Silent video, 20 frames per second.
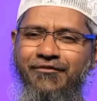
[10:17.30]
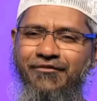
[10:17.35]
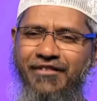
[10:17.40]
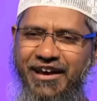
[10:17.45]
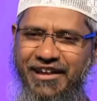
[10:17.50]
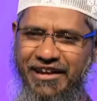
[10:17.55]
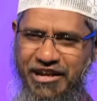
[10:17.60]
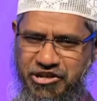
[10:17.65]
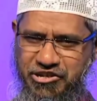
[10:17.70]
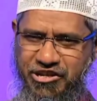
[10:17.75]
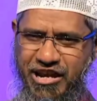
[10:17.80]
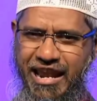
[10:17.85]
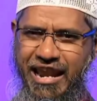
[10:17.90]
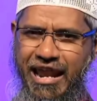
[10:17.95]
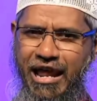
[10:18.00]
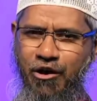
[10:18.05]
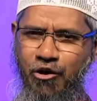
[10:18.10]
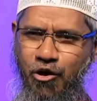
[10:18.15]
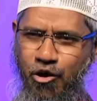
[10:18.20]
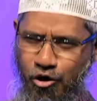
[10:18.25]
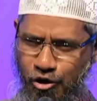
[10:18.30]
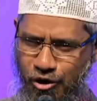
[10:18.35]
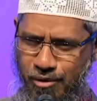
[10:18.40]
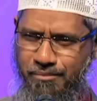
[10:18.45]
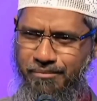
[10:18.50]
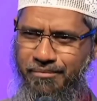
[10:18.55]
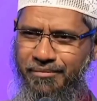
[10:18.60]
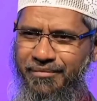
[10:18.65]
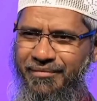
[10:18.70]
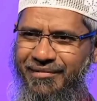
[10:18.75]
Fine, inshallah, go
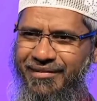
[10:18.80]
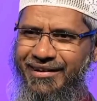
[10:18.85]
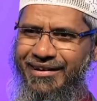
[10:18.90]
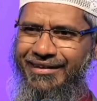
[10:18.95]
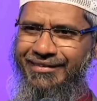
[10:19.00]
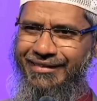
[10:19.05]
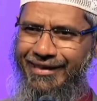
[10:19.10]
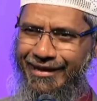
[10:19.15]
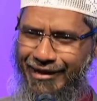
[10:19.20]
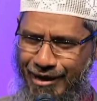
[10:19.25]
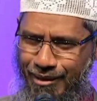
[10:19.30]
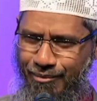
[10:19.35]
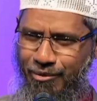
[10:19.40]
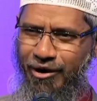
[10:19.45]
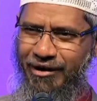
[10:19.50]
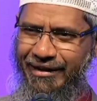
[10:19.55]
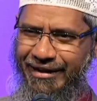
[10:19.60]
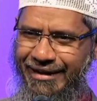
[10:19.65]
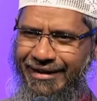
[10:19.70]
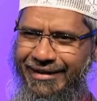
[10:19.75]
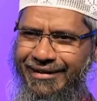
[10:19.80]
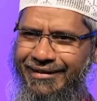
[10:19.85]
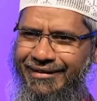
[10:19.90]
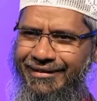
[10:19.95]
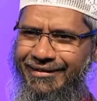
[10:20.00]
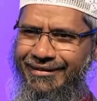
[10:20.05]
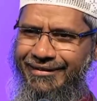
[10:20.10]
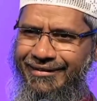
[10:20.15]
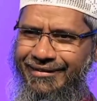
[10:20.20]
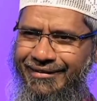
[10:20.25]
home, think about it,
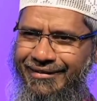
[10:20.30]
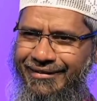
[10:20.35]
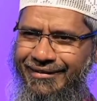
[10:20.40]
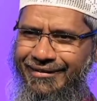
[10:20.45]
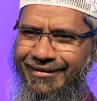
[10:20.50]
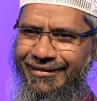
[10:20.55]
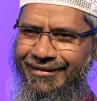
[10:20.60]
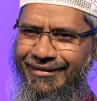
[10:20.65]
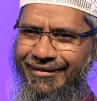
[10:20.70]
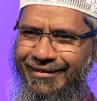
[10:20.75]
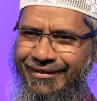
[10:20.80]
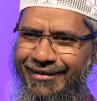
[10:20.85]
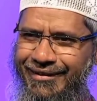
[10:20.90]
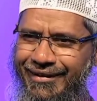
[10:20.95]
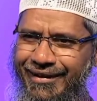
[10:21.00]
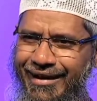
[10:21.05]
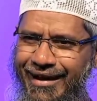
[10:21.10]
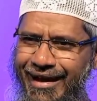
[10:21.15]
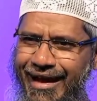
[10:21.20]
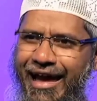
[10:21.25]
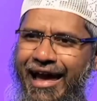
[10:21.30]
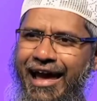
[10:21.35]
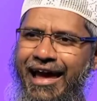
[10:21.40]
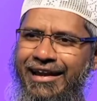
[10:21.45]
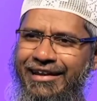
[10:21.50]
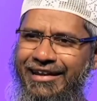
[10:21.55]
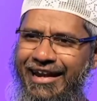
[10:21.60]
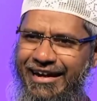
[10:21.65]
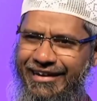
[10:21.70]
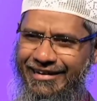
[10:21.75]

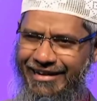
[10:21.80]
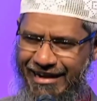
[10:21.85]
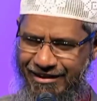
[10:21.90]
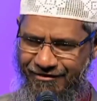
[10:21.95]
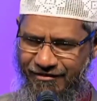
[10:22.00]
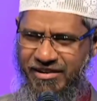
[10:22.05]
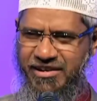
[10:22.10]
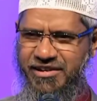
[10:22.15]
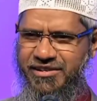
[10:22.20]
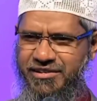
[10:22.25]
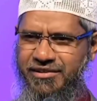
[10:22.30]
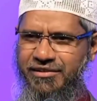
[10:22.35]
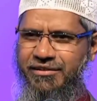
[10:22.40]
and get convinced.